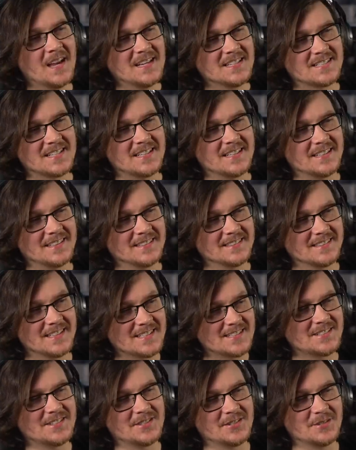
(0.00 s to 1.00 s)
See,
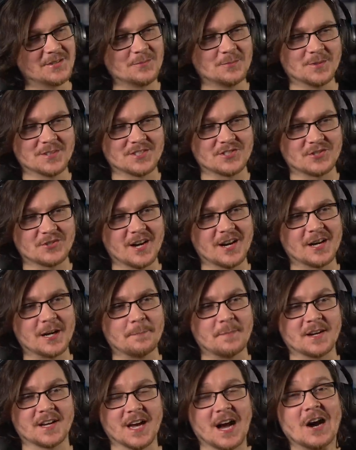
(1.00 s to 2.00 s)
this dude was straight
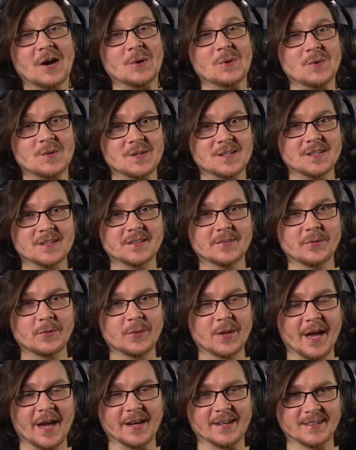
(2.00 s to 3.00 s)
up a goat.
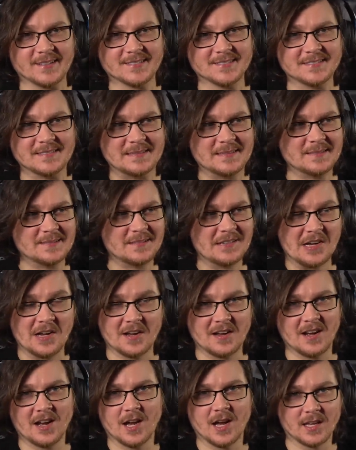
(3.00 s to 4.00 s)
Like
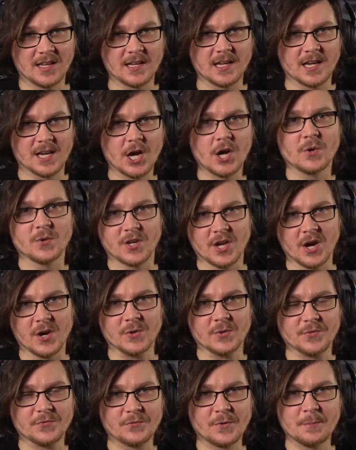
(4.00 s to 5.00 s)
a
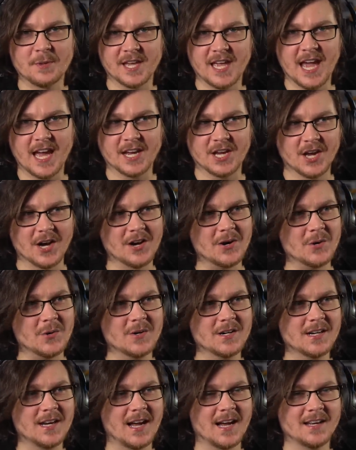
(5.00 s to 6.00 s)
goat from the get-go.
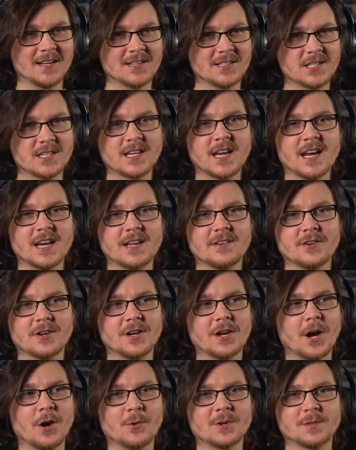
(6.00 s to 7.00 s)
Is he not even
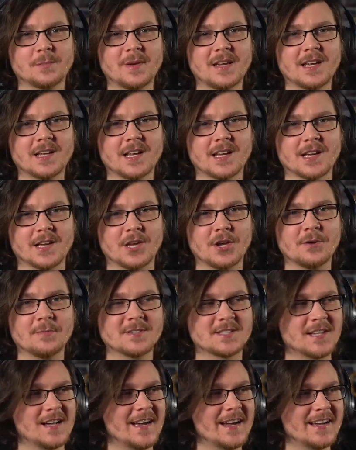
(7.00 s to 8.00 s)
gonna know what to be like a
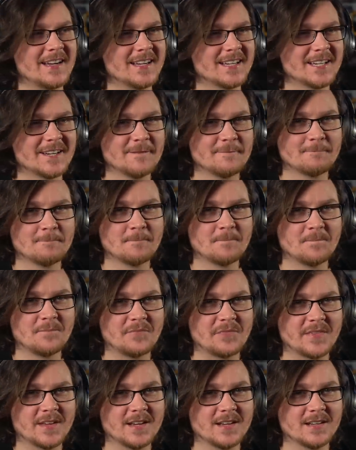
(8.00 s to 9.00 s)
human's like?
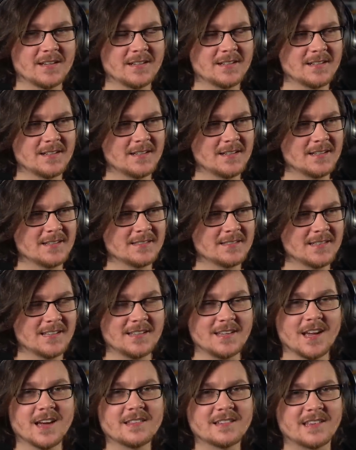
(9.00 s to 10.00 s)
And
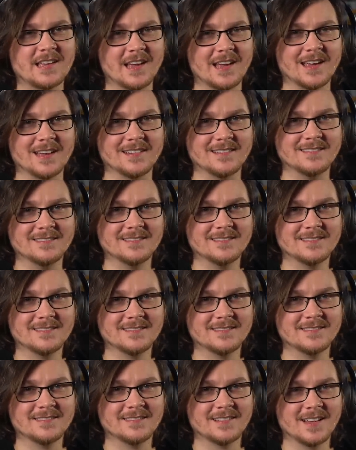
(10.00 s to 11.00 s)
the other kid
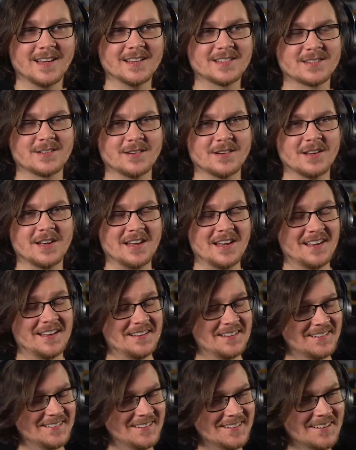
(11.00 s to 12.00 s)
is gonna...
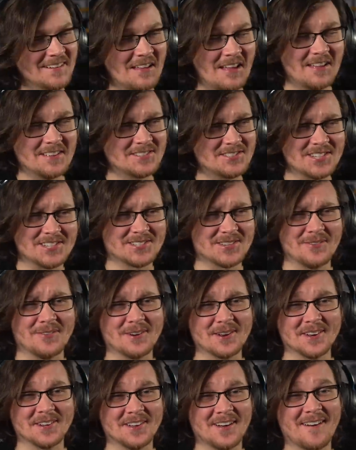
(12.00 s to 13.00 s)
He's just
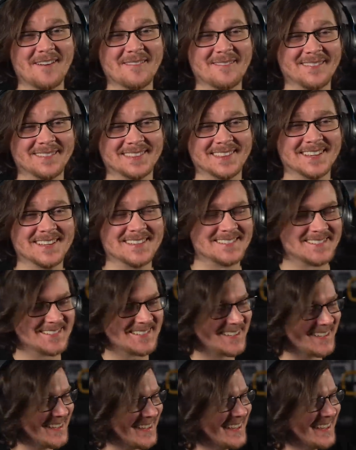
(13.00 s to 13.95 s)
going along with this.